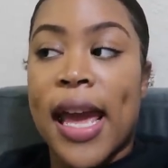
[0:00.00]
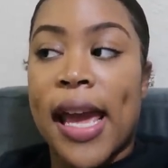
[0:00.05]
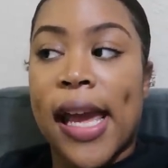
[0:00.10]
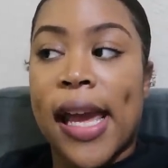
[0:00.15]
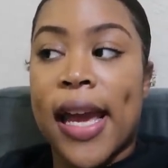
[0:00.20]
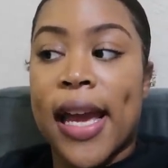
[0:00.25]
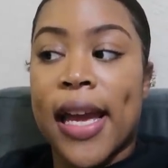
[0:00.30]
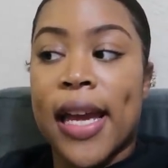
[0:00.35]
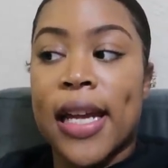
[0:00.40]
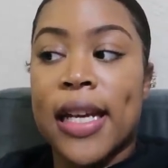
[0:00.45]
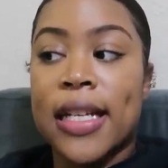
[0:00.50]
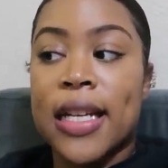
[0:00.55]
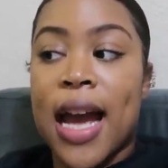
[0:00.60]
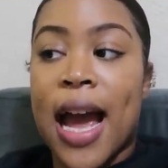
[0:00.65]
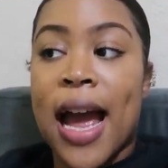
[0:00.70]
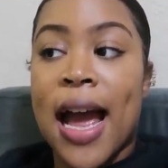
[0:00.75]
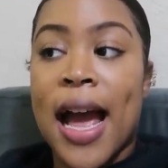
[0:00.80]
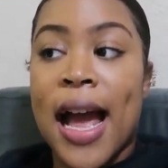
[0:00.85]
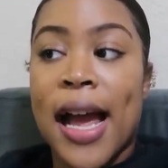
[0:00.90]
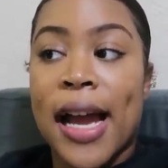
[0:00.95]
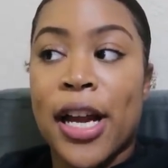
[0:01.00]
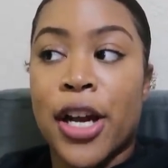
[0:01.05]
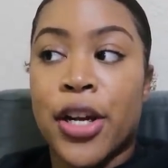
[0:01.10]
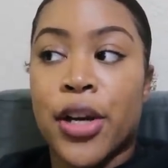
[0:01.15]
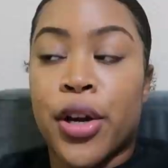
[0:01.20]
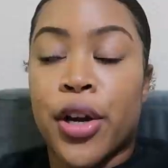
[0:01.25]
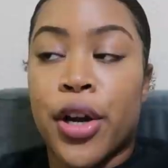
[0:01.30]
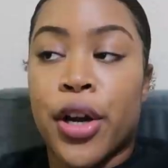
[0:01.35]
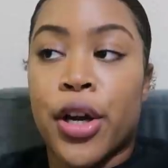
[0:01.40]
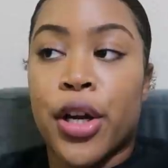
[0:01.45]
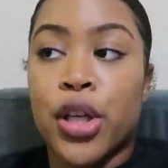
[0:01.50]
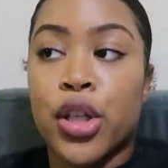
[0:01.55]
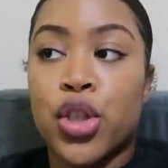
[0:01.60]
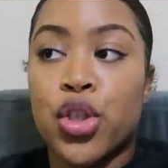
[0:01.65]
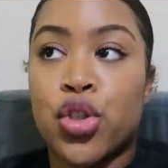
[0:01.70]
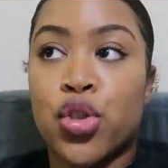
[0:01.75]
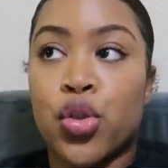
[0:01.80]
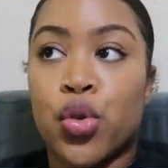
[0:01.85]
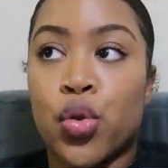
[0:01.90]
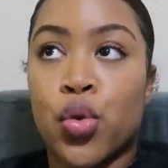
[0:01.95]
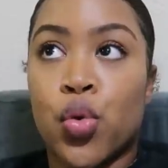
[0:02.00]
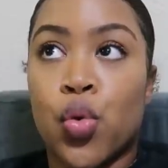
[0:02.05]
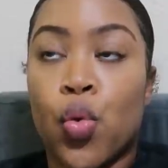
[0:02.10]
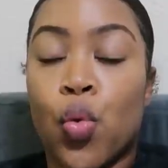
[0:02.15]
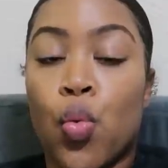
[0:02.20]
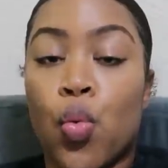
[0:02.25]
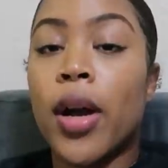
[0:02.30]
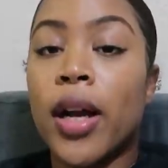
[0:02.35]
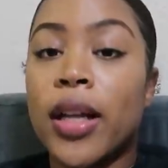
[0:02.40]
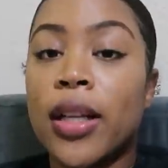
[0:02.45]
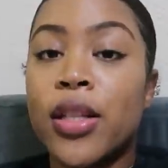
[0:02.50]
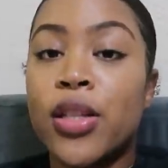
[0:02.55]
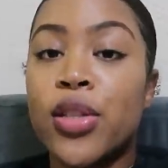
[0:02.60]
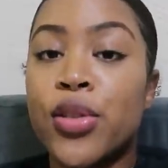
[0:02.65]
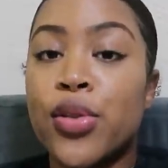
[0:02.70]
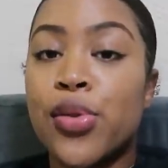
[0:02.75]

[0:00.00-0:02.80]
And I hired her to, one,